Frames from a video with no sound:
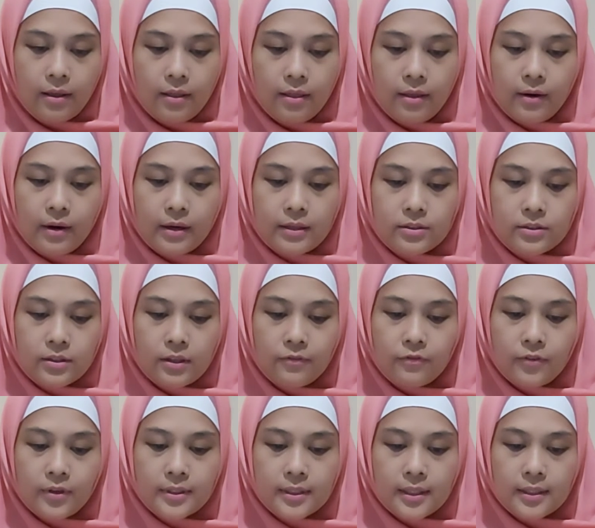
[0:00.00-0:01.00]
There are
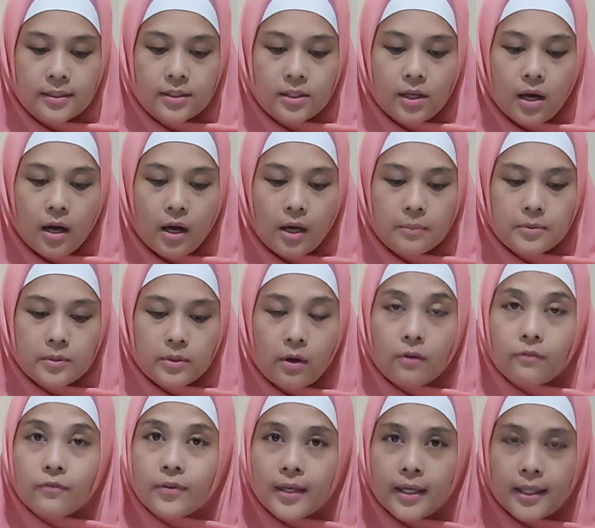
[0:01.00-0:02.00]
different types
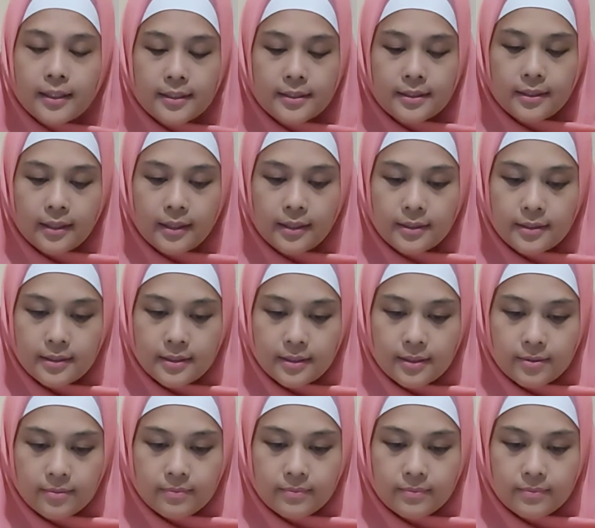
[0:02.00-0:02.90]
of helices.